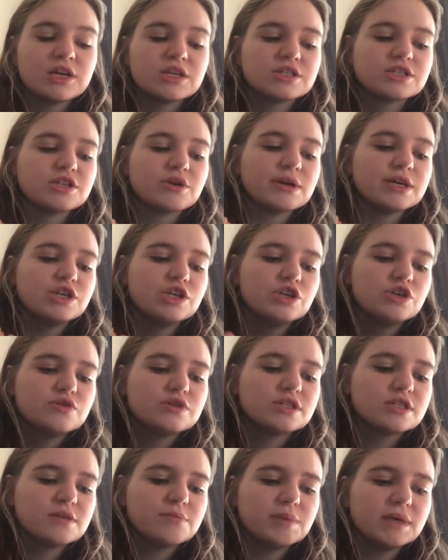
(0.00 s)
So it
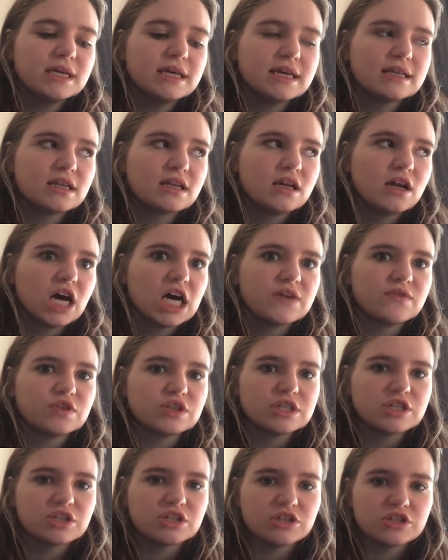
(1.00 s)
used to be in the live
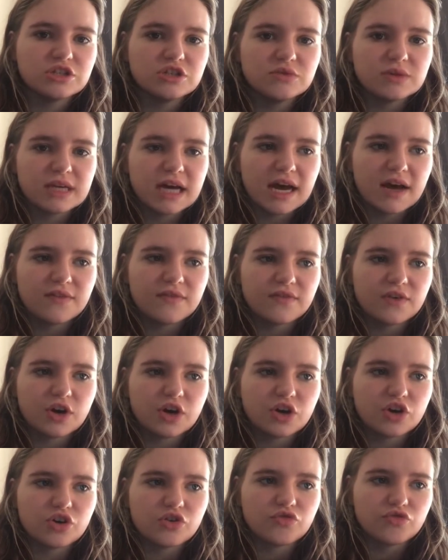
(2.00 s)
auditions you would have a
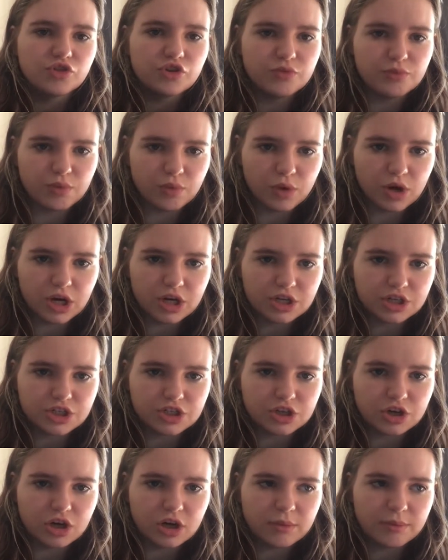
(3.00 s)
group
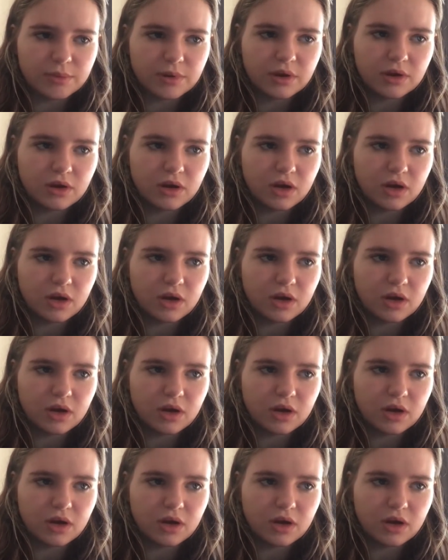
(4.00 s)
workshop